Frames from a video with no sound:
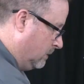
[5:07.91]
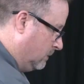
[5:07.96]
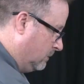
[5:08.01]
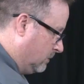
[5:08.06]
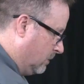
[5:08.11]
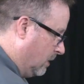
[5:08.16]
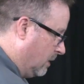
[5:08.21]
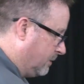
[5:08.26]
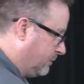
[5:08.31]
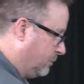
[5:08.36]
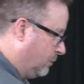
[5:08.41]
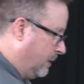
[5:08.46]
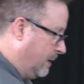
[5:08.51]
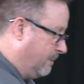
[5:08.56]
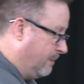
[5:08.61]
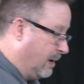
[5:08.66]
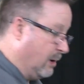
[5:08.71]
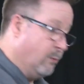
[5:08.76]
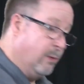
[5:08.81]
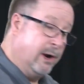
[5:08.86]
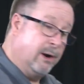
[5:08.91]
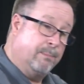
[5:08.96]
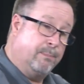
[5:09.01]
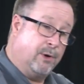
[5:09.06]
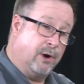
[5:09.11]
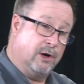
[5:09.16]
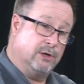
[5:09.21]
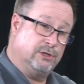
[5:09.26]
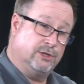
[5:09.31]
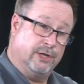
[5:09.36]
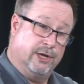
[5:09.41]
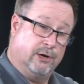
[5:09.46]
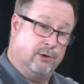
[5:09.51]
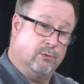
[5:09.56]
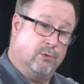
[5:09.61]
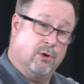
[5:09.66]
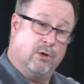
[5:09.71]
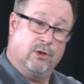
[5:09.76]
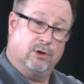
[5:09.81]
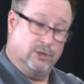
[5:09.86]
So all three of my wear parts that are
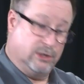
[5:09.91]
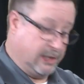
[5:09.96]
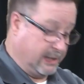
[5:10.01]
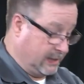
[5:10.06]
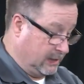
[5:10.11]
rollers I